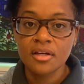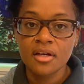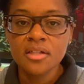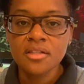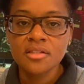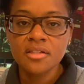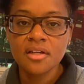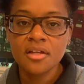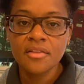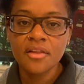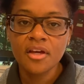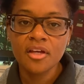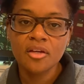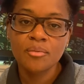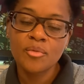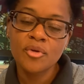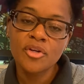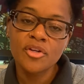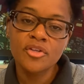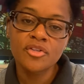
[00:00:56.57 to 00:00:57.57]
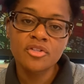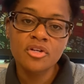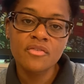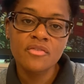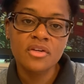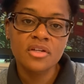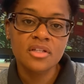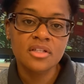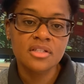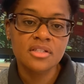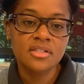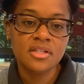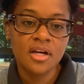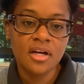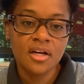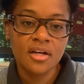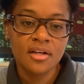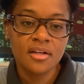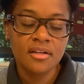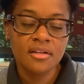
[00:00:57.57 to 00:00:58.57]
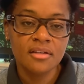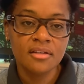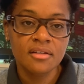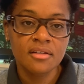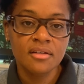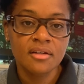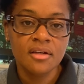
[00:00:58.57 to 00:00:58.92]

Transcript: Seeing that community-driven design,